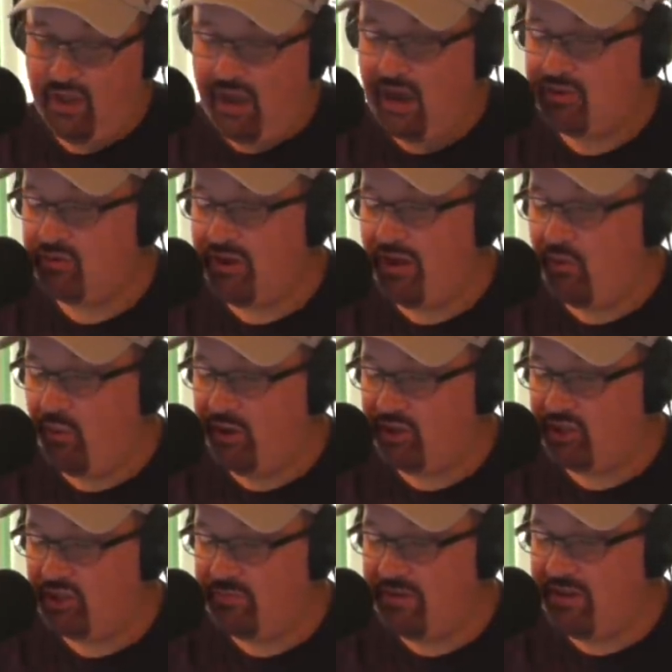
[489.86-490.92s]
I do not wish
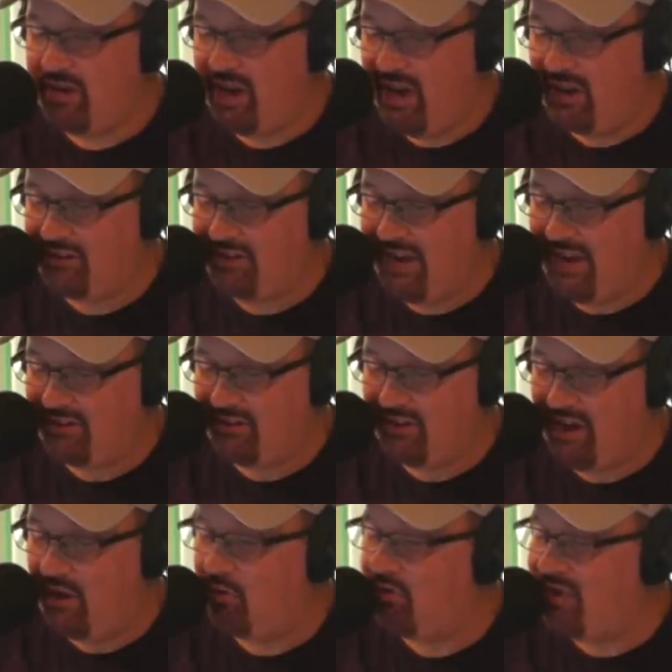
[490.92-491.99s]
to be
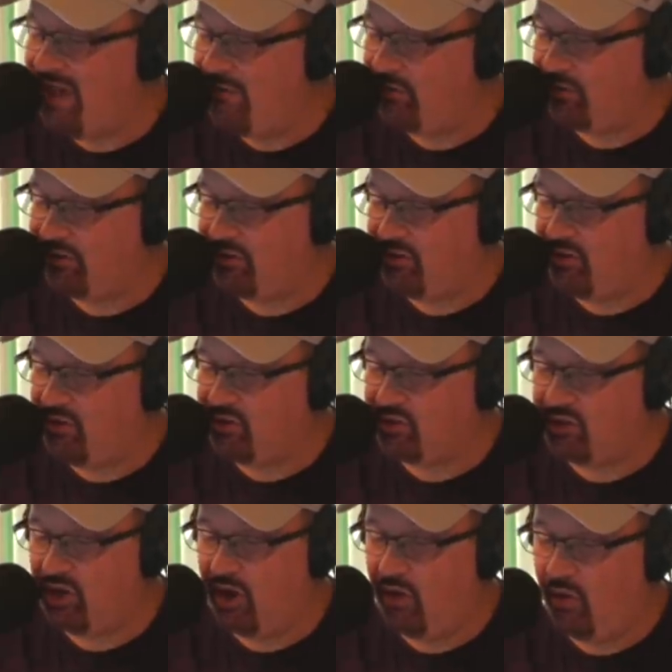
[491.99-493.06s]
contacted. I will never listen to this
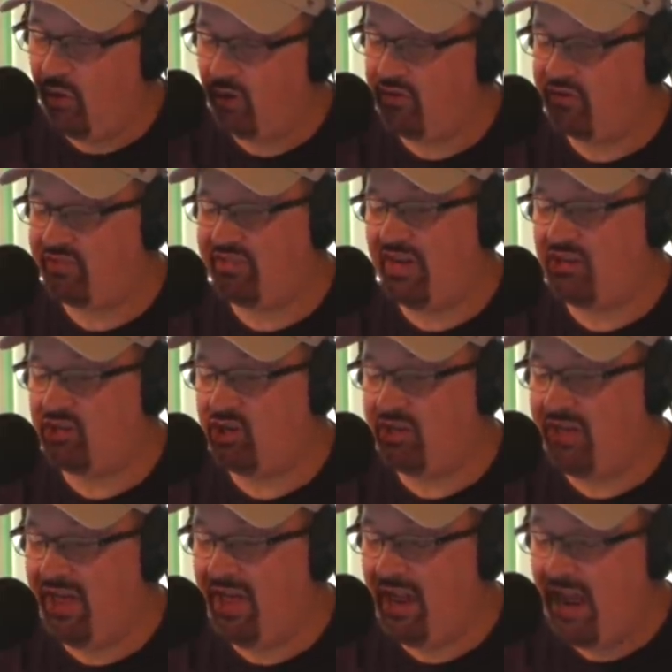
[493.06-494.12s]
show or this station
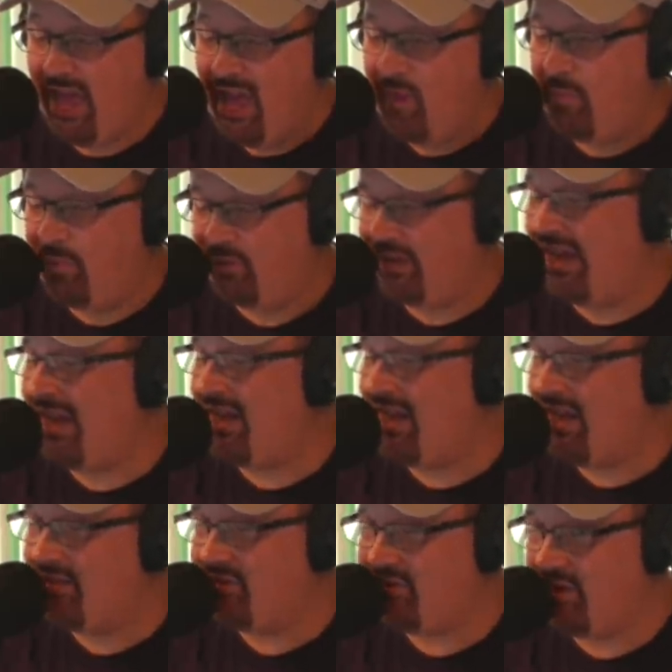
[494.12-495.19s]
again. Jeez. Plain
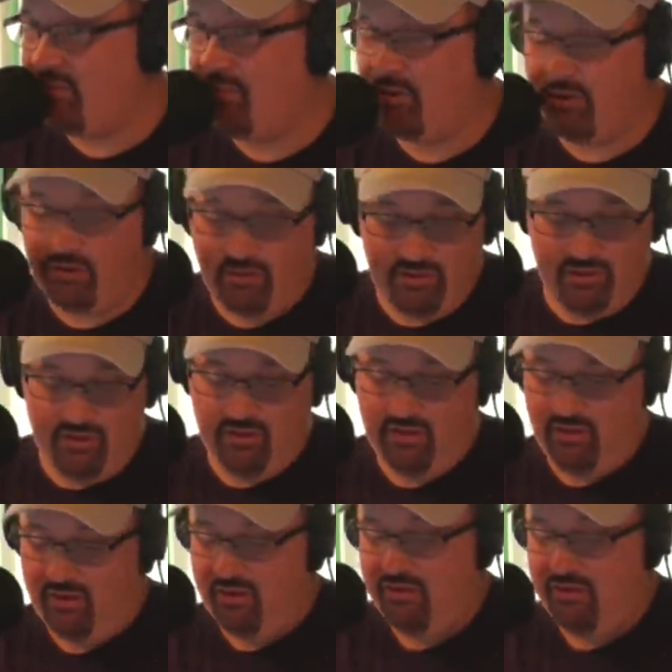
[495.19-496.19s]
and simple. Oh, wow.